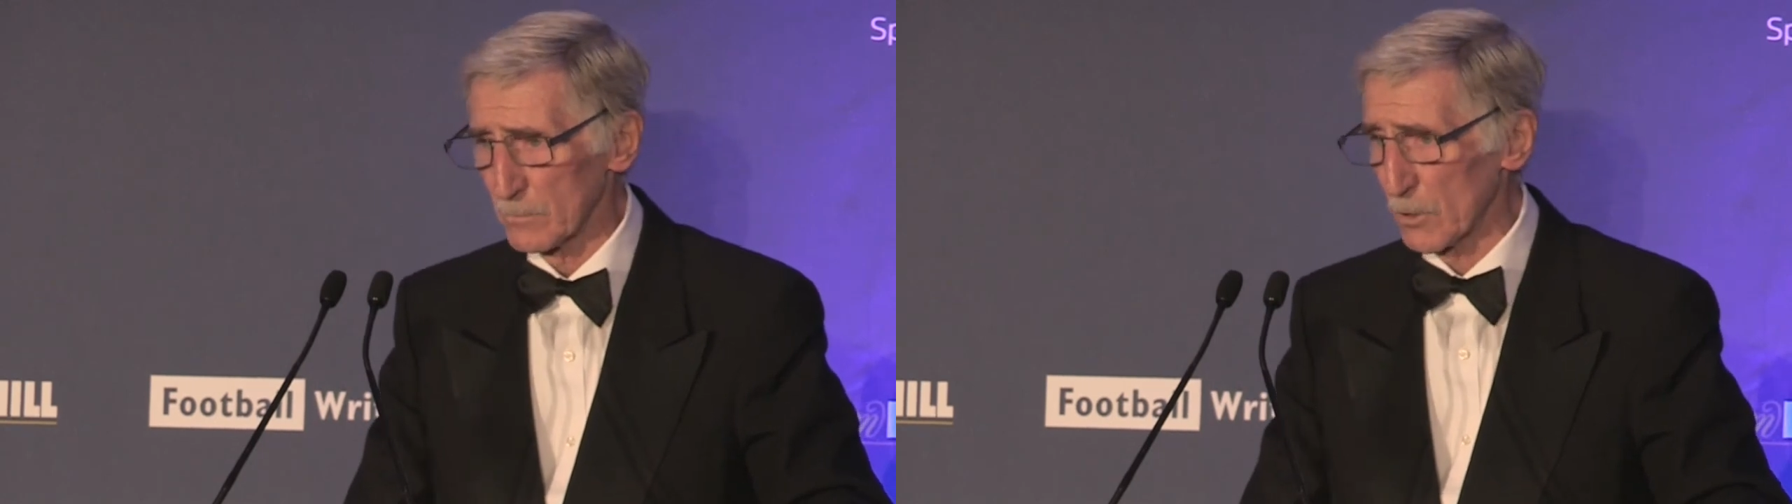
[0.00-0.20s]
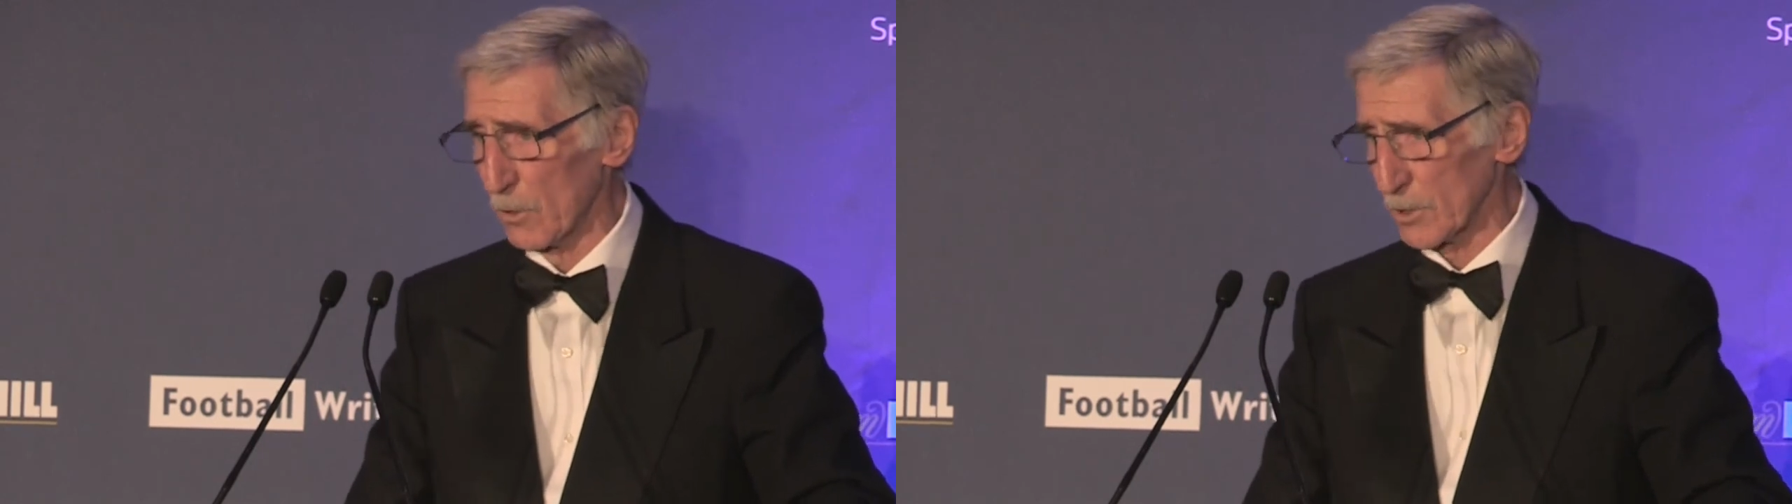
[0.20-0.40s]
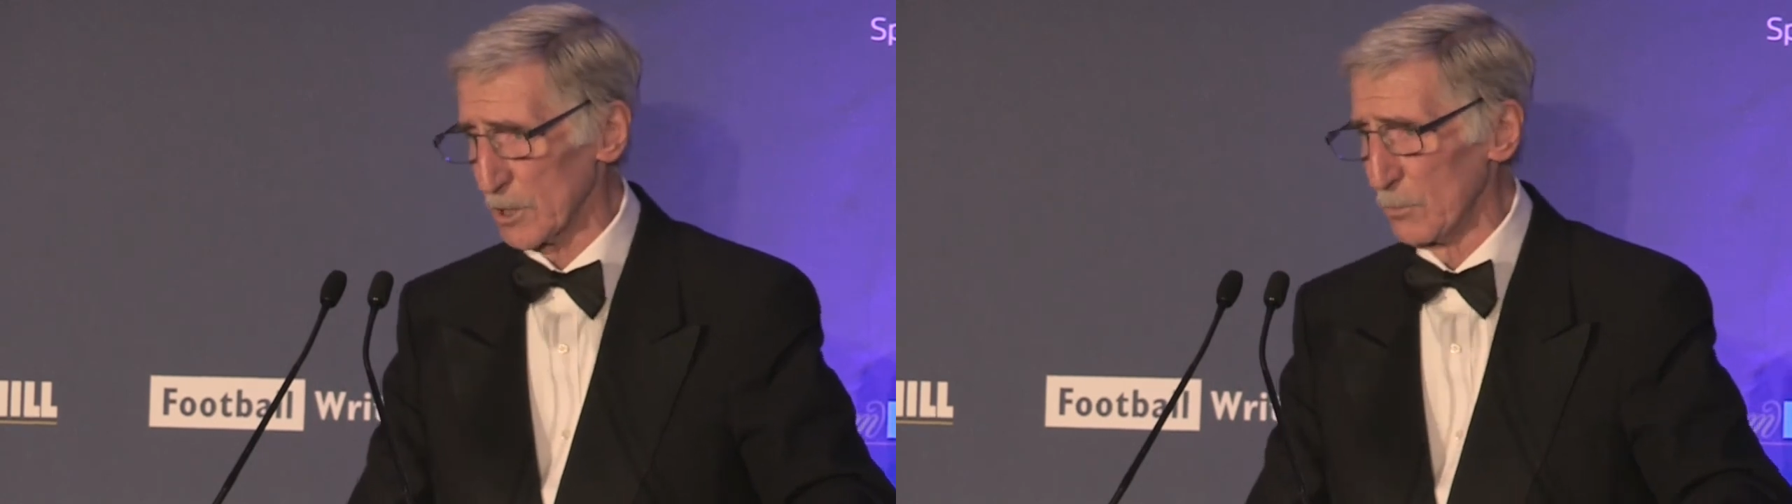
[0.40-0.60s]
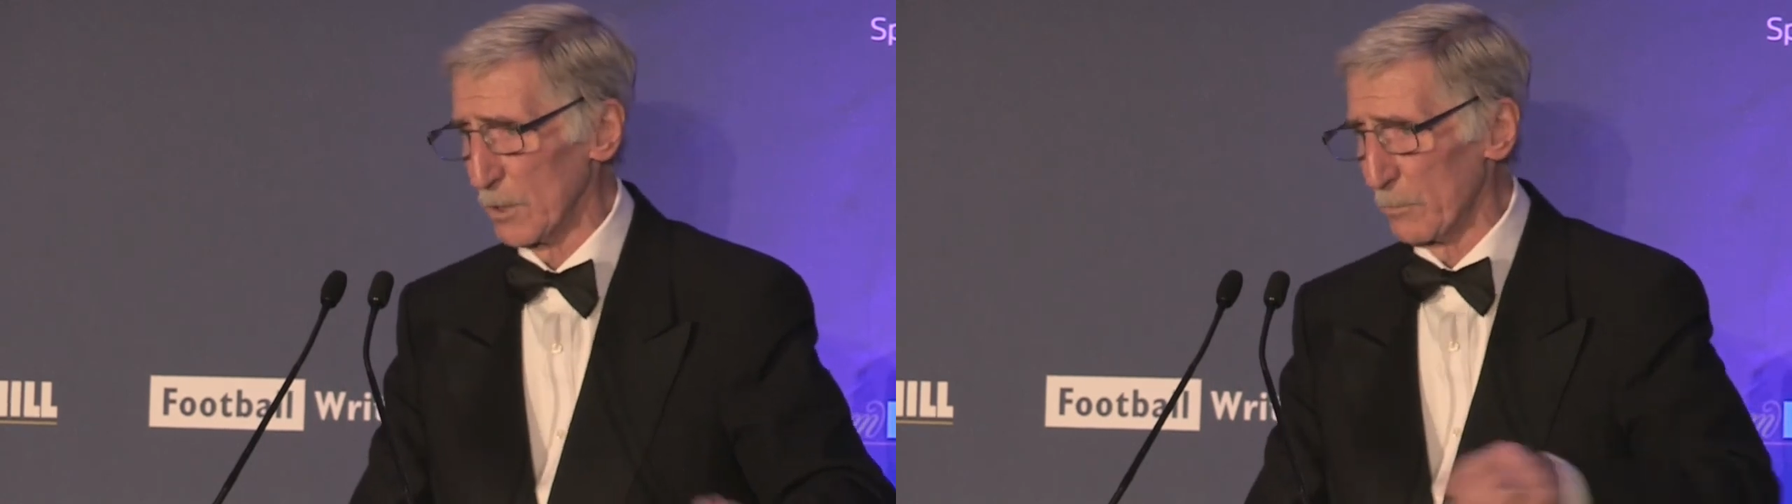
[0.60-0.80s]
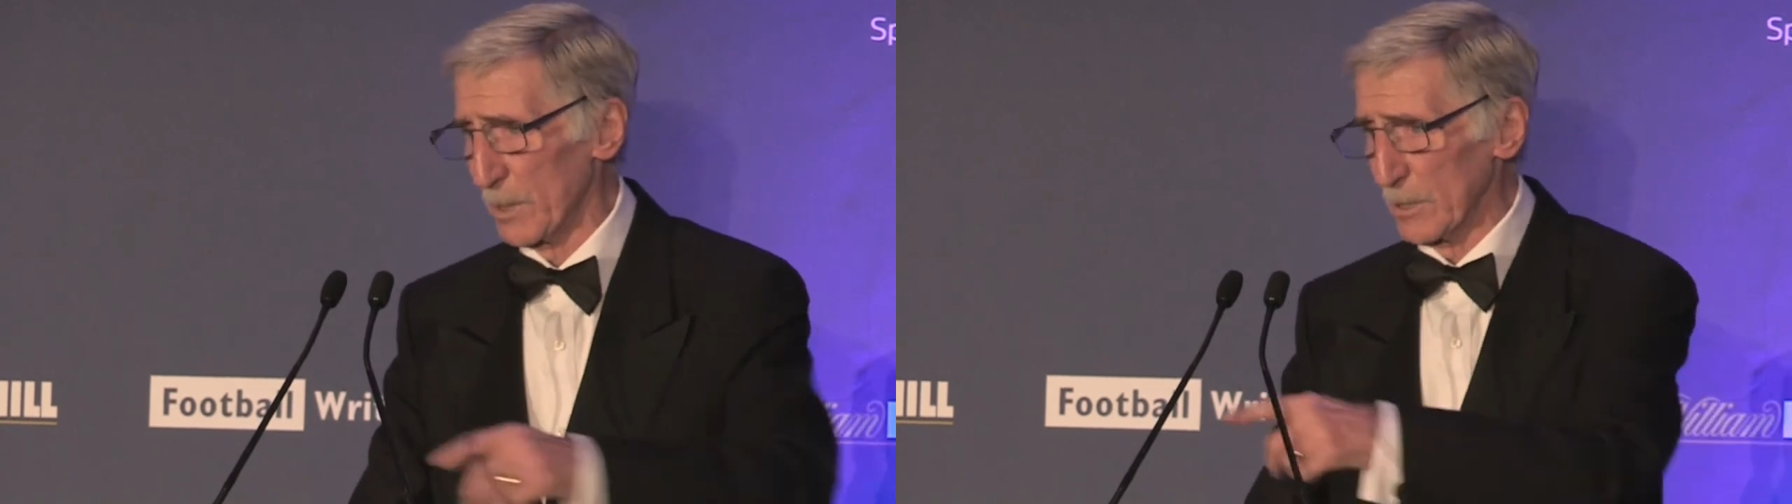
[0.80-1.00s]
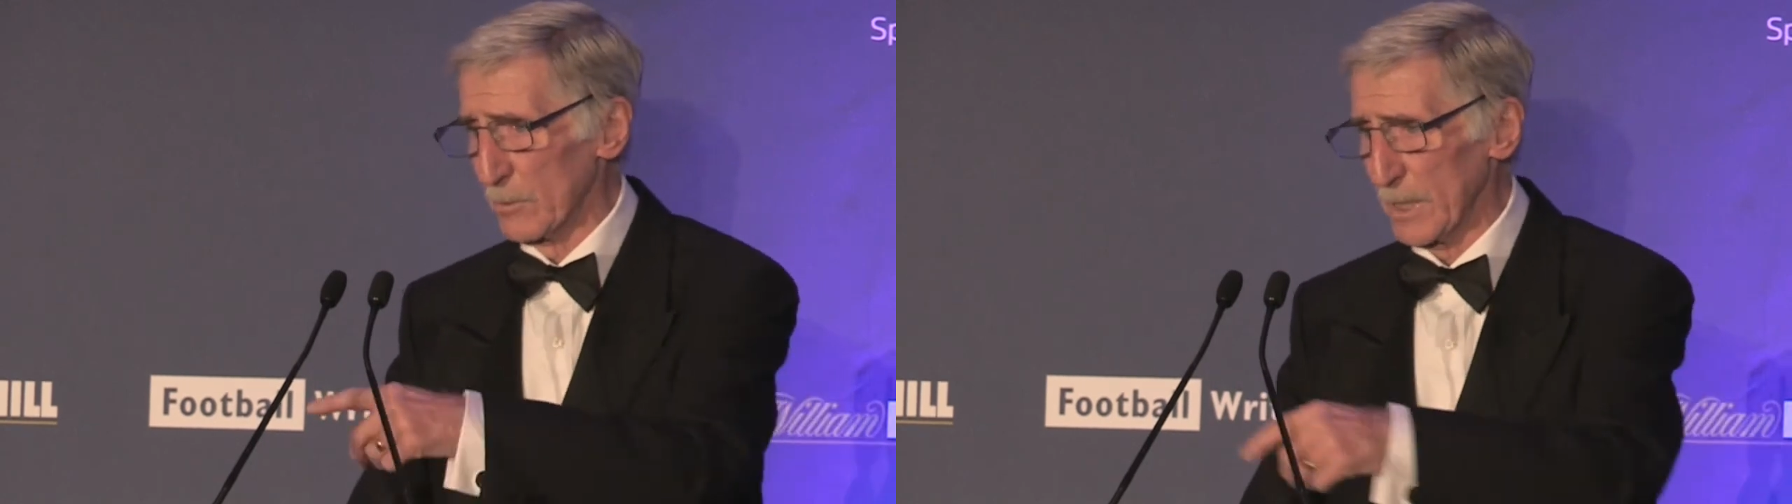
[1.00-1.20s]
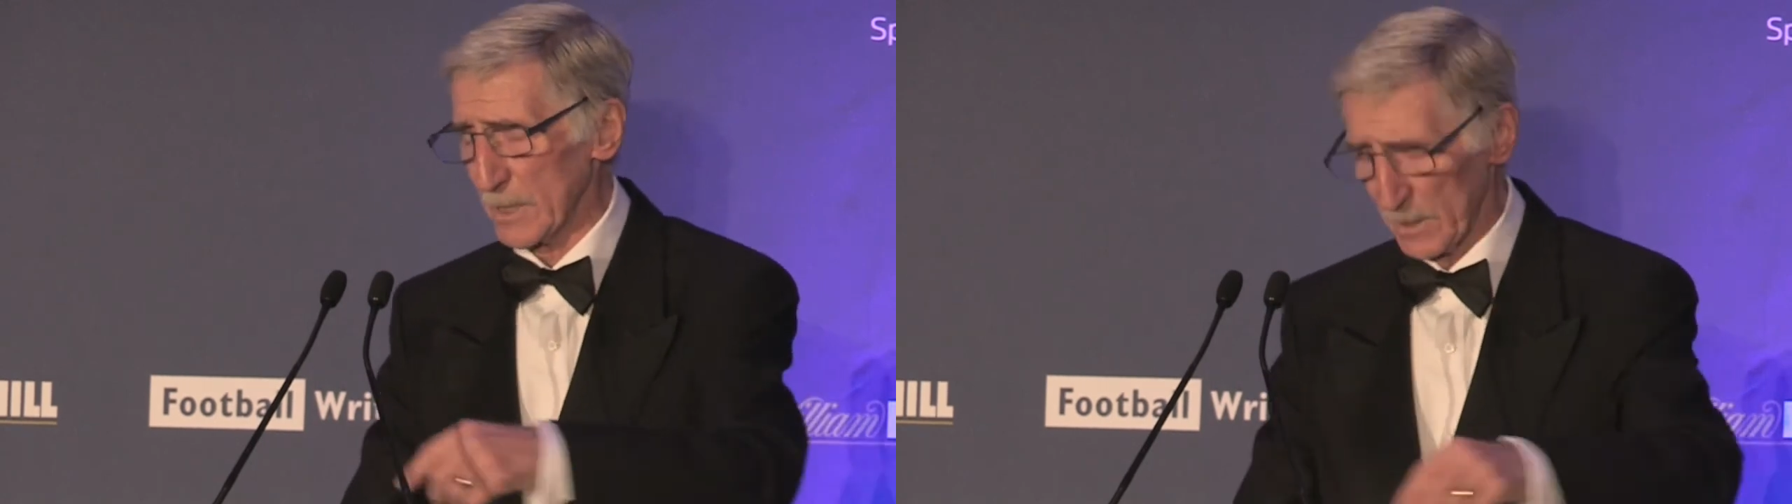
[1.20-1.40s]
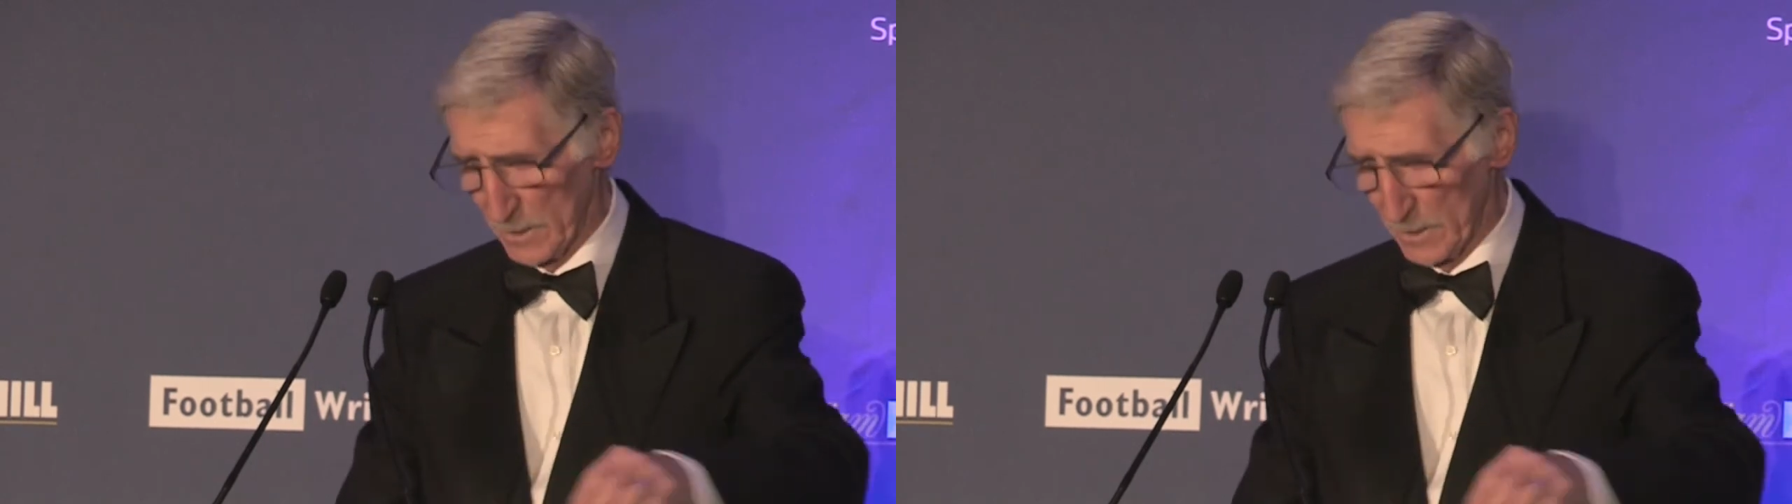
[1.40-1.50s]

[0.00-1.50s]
Gordon, you would have played with it.